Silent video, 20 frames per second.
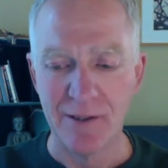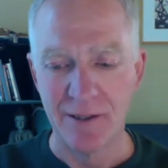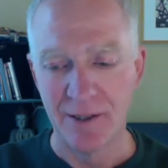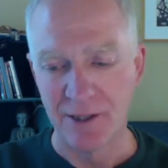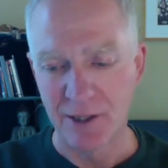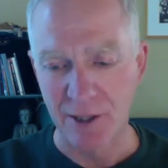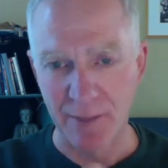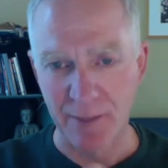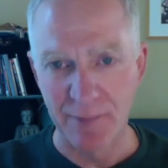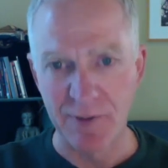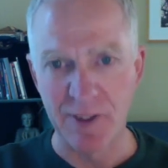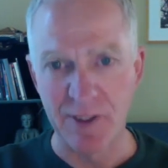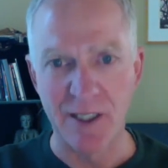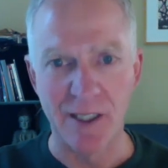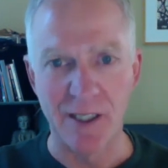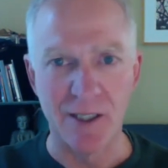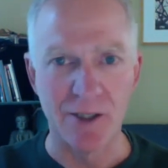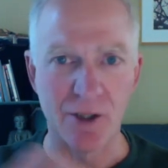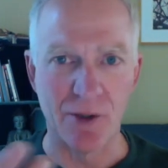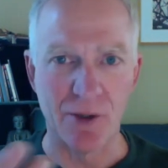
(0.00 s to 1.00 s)
the slip
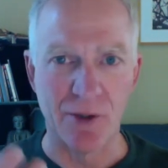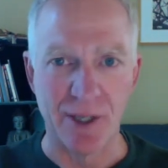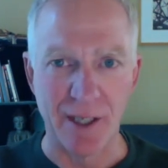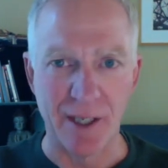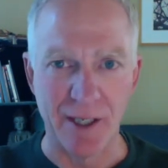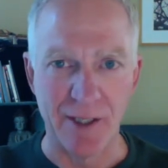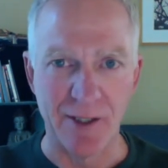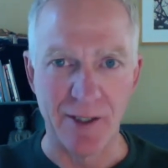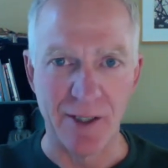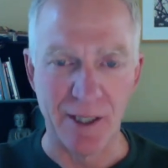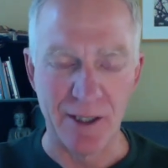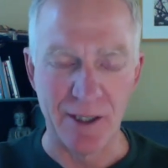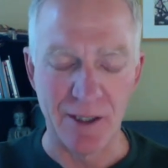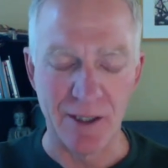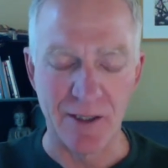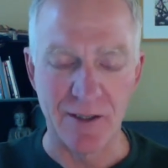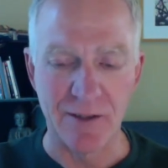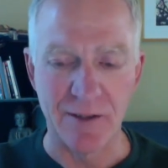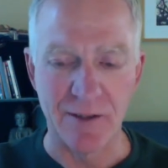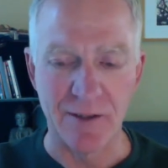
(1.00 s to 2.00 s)
disc, herniated
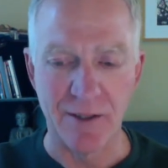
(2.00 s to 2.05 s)
disc,